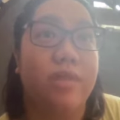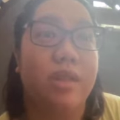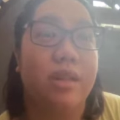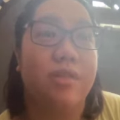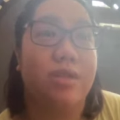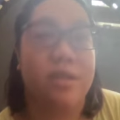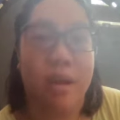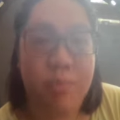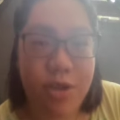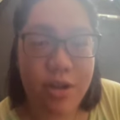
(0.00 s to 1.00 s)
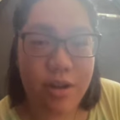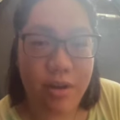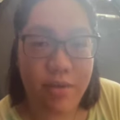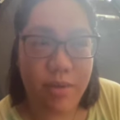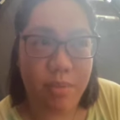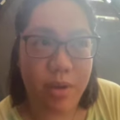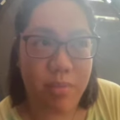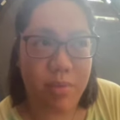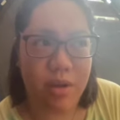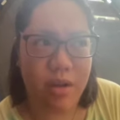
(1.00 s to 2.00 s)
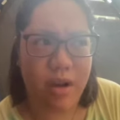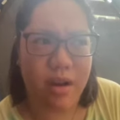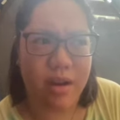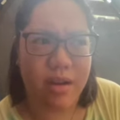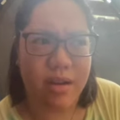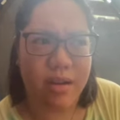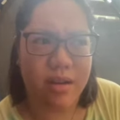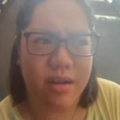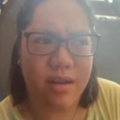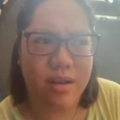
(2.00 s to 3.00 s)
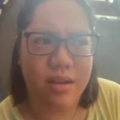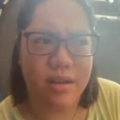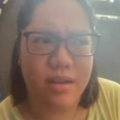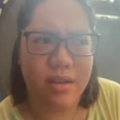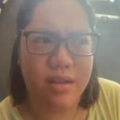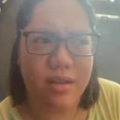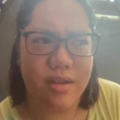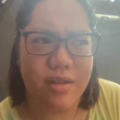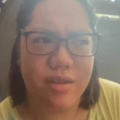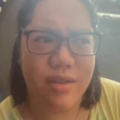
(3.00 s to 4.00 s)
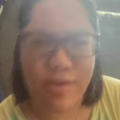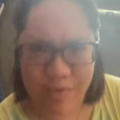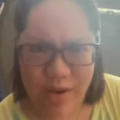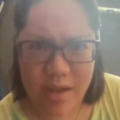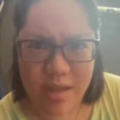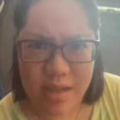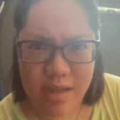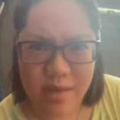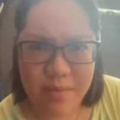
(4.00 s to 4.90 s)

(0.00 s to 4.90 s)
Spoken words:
The reception of the people are different.